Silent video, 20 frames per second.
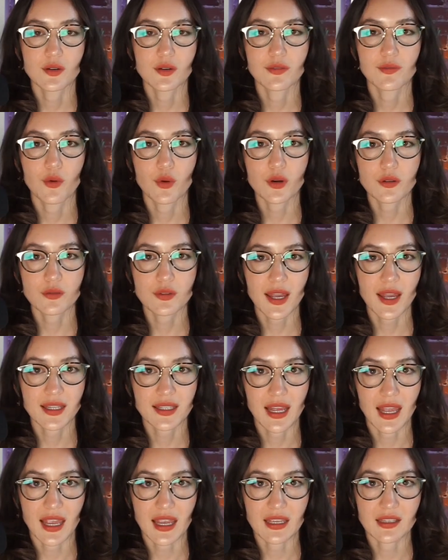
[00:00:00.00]
a
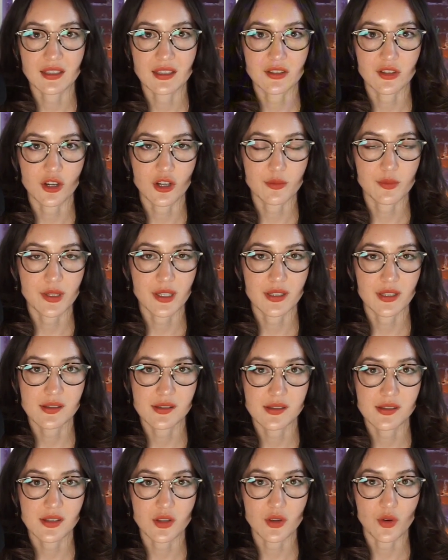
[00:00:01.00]
409A
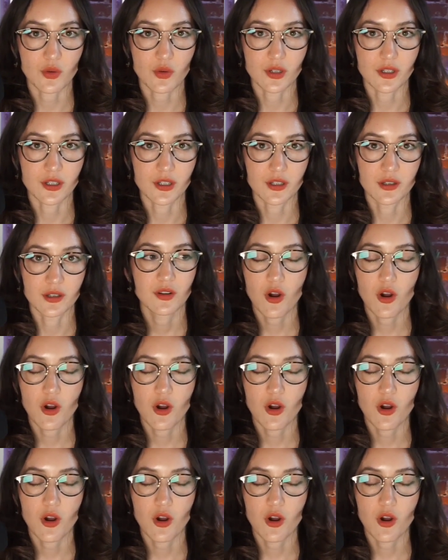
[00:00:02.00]
determines your